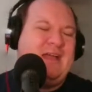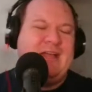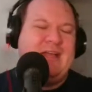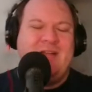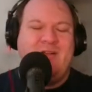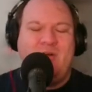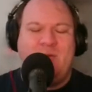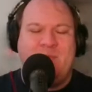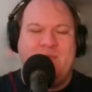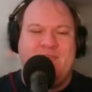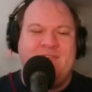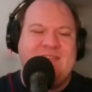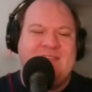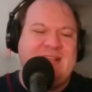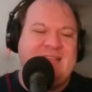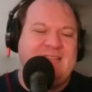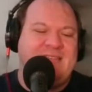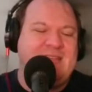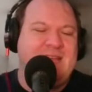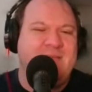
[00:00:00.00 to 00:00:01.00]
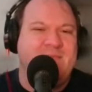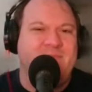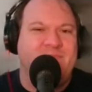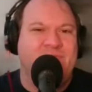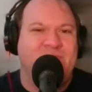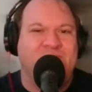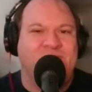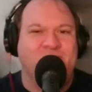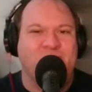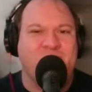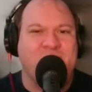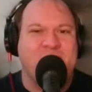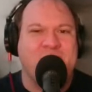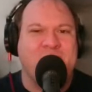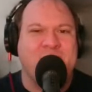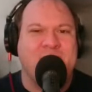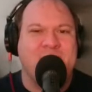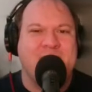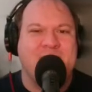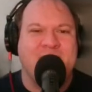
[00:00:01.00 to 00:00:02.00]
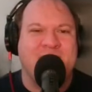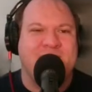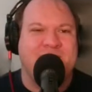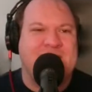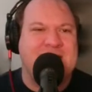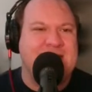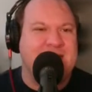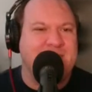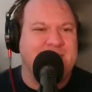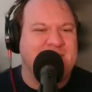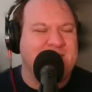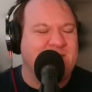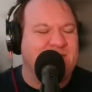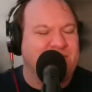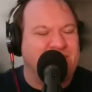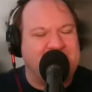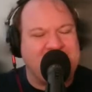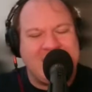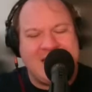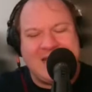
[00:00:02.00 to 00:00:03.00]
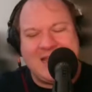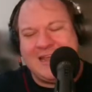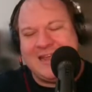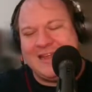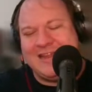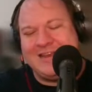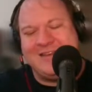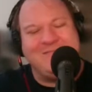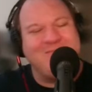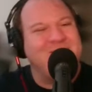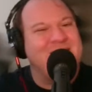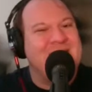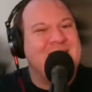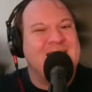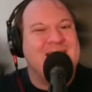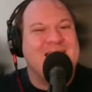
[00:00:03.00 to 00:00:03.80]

Almost gets them destroyed by this fake missile thing, and